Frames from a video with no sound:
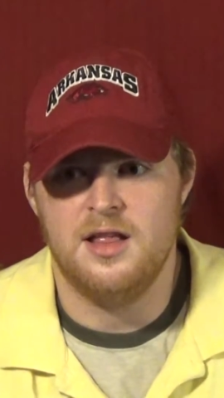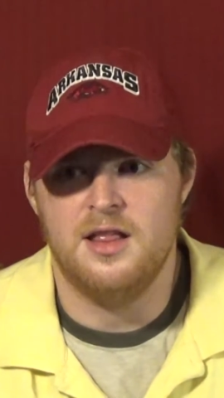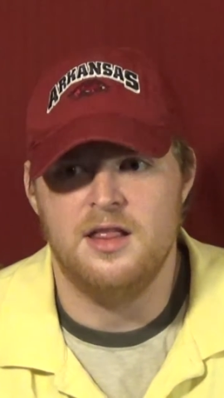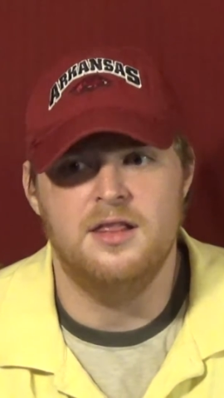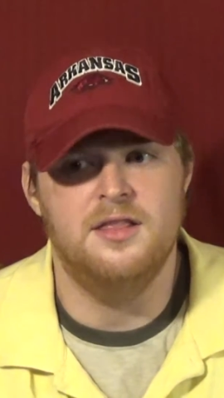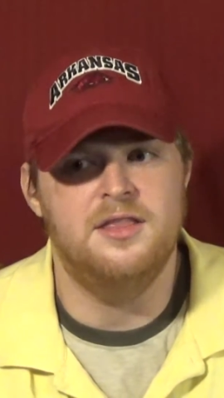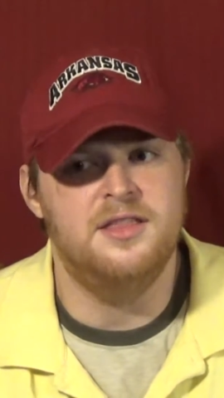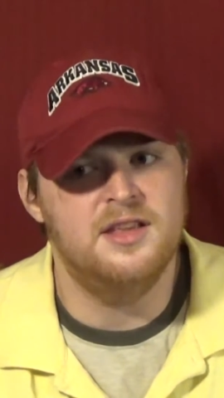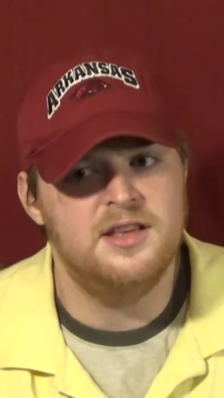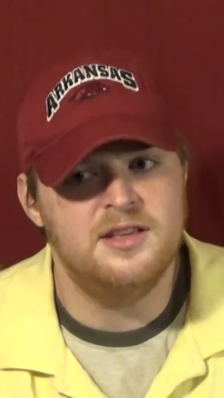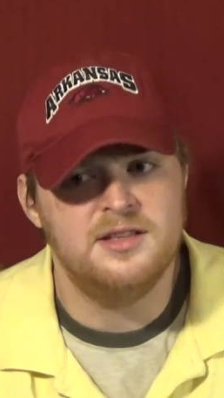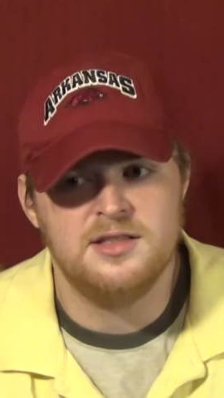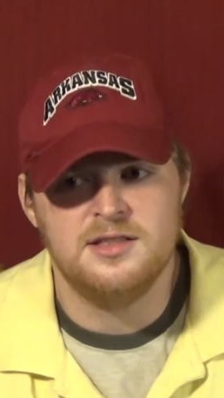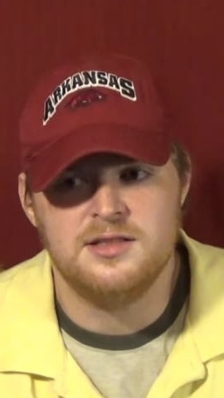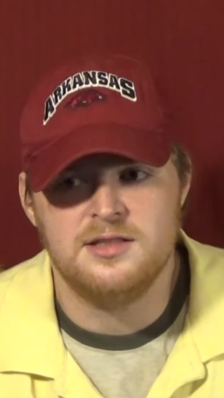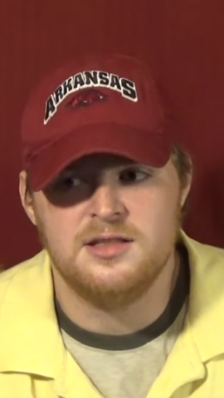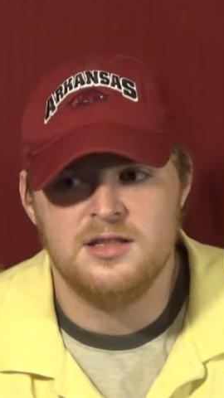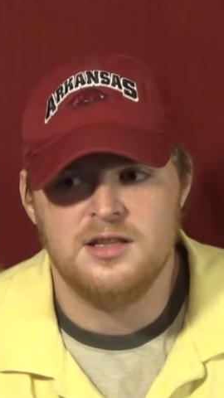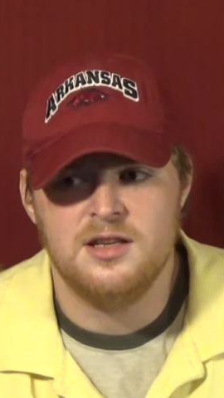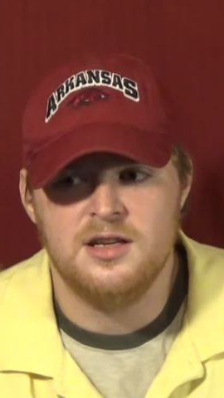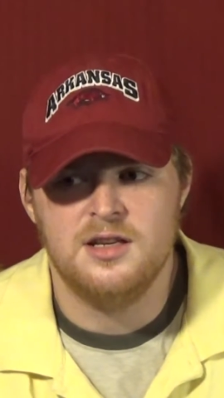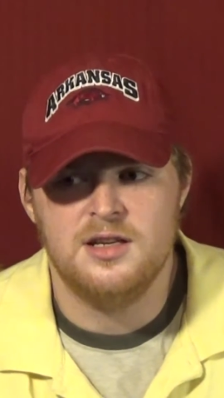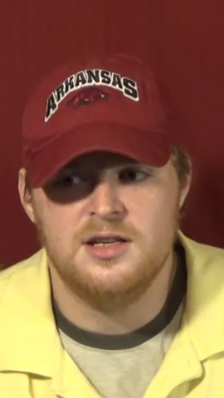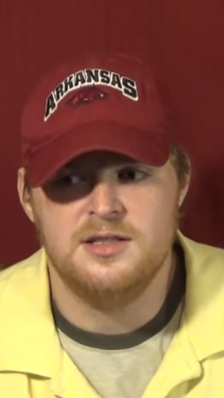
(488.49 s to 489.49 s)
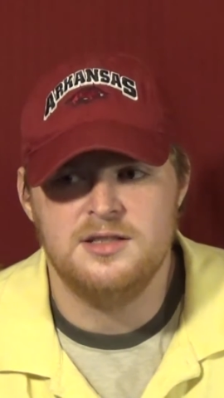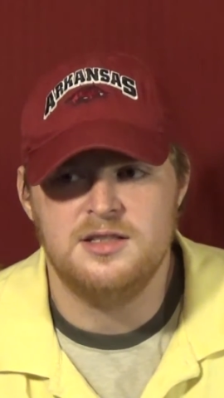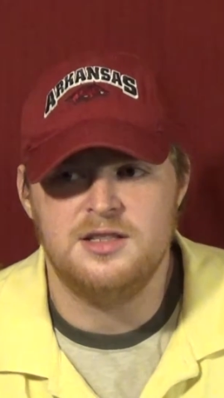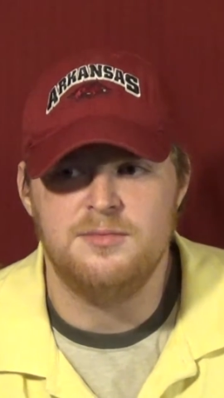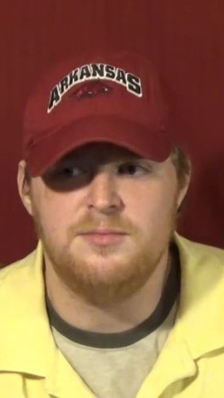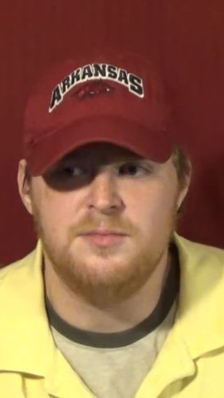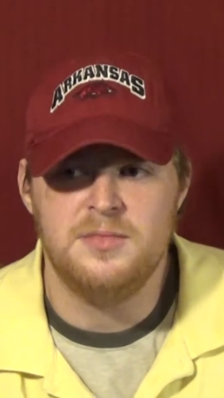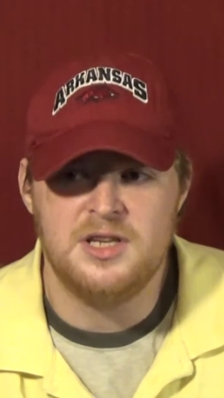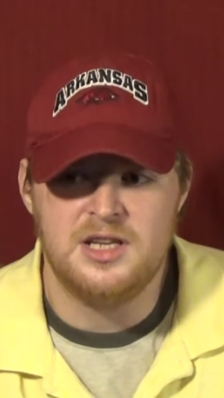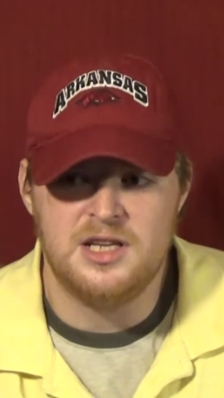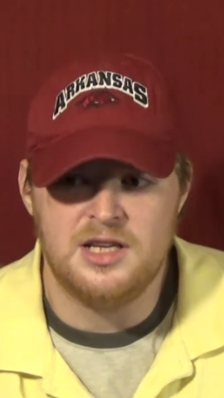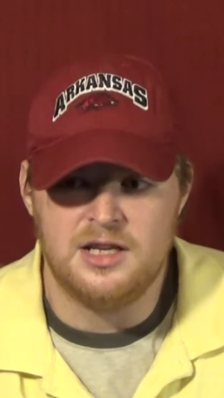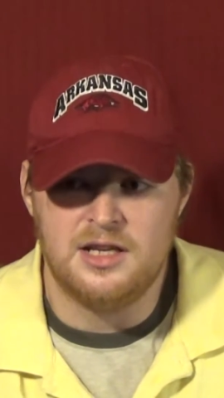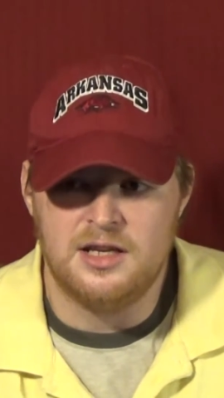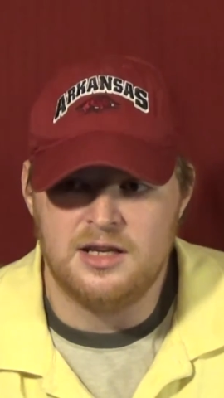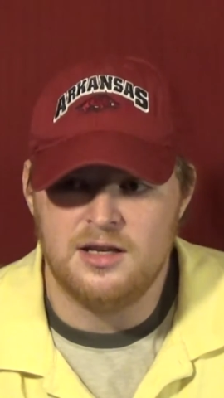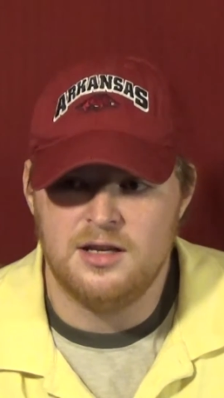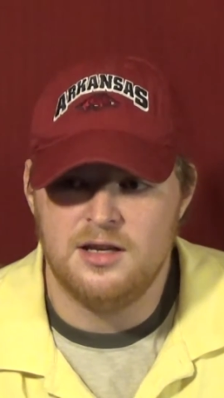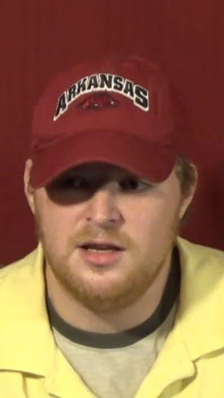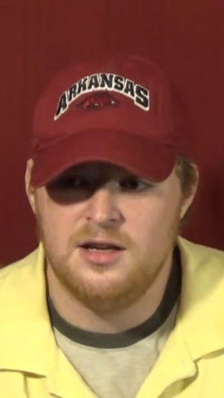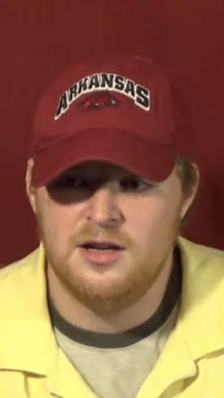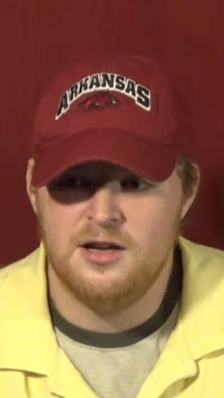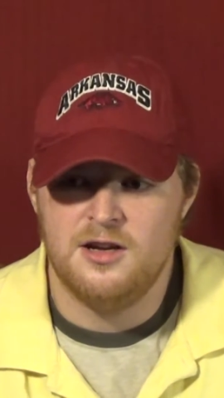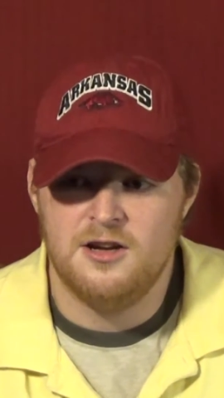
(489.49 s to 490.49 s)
This, to me,